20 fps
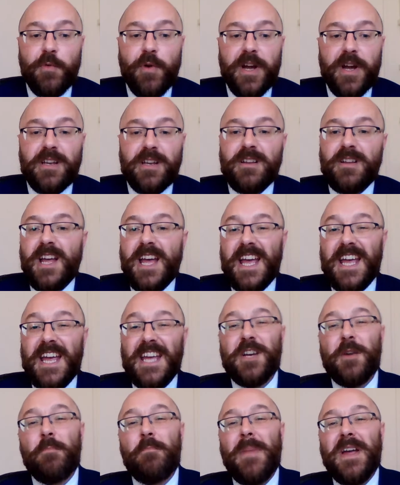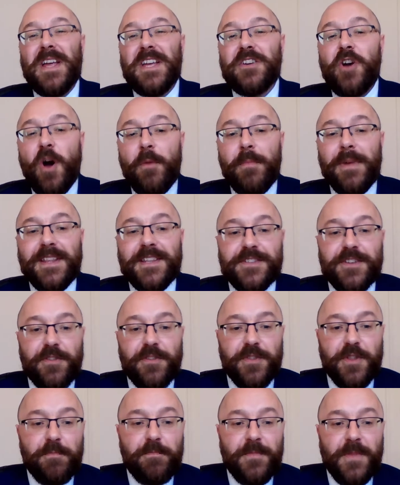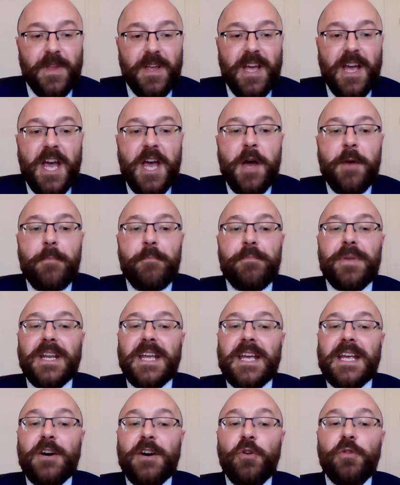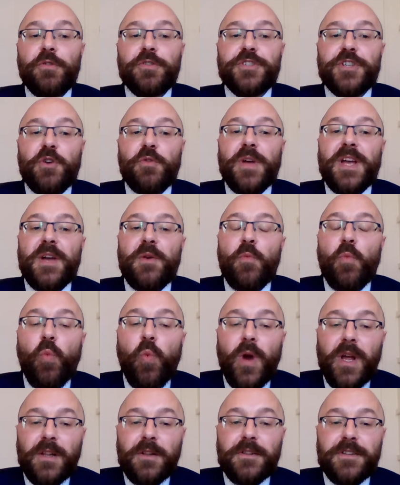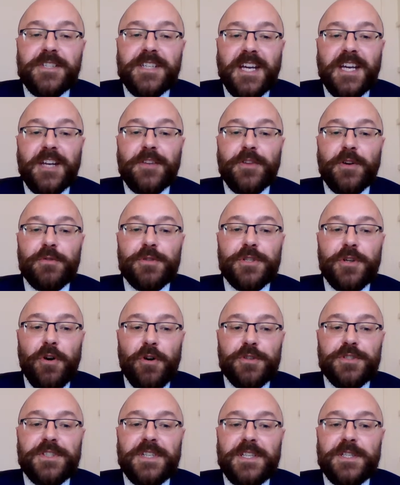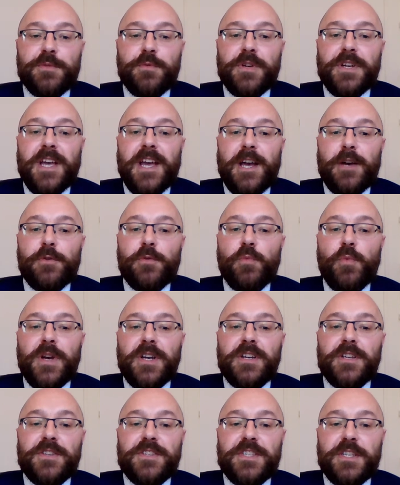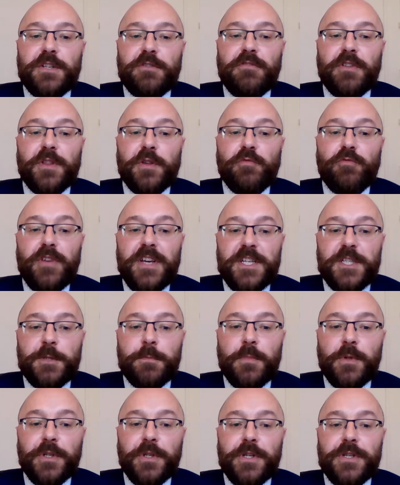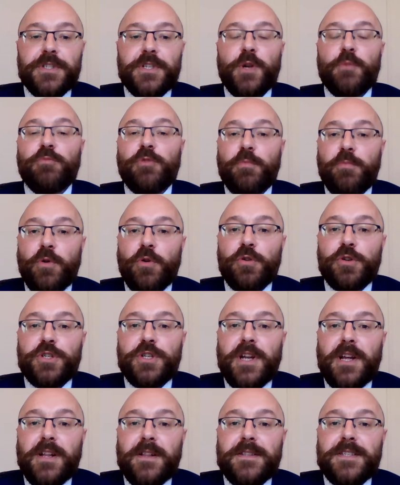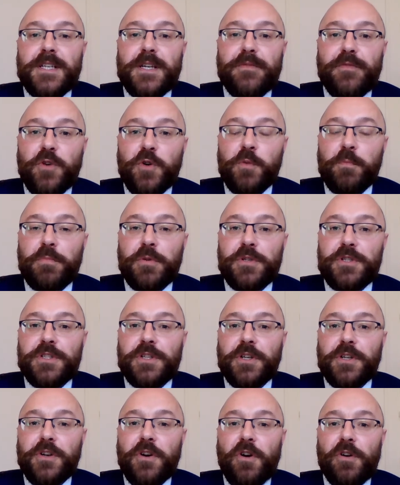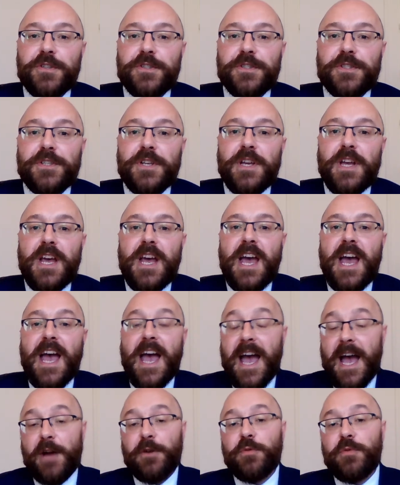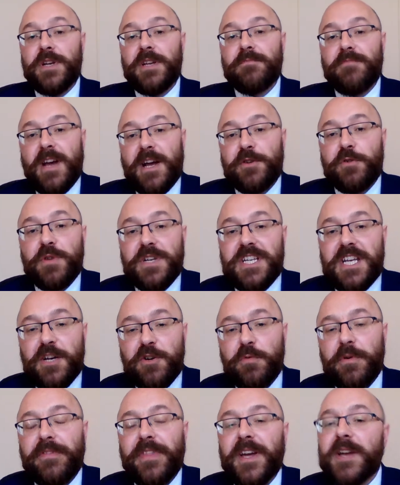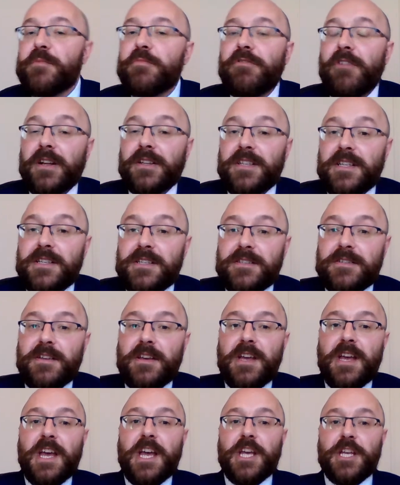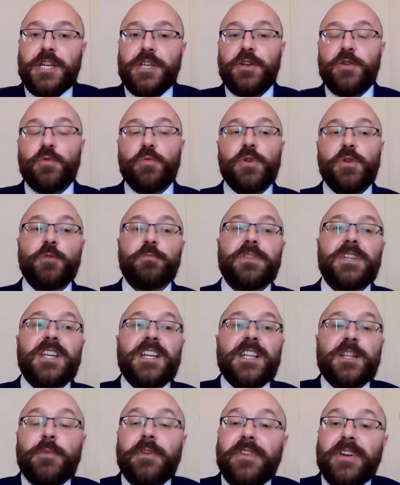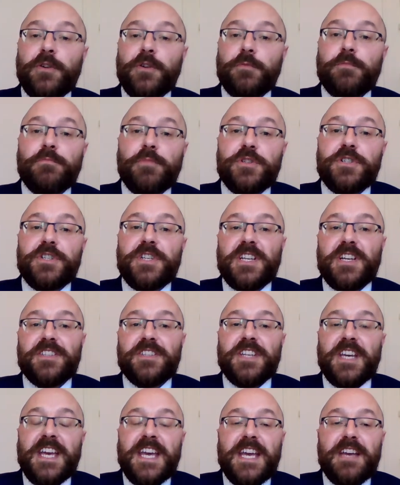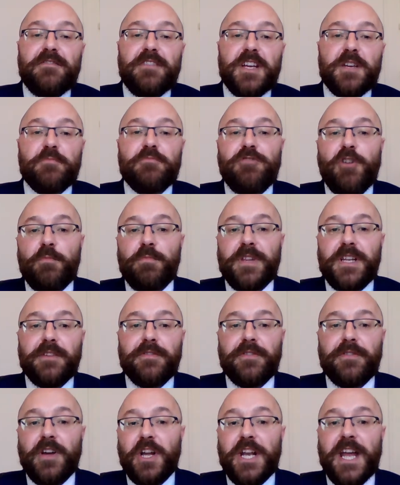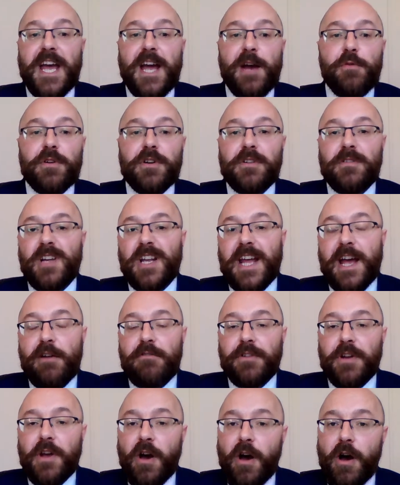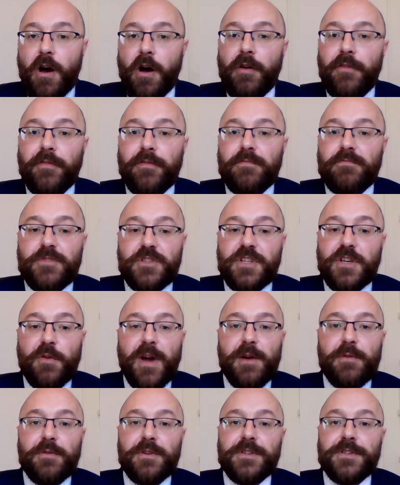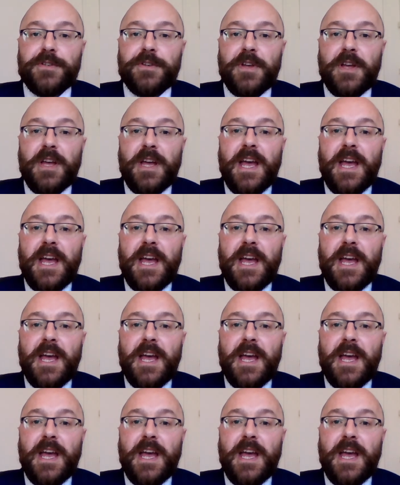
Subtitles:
way. It can make comments on them, but it will take those costs into account when considering the reasonableness and proportionality of all budgeted costs. How do we deal with that in practice? You will be dealing with budgeting at a hearing probably of an hour and a half, 2 hours.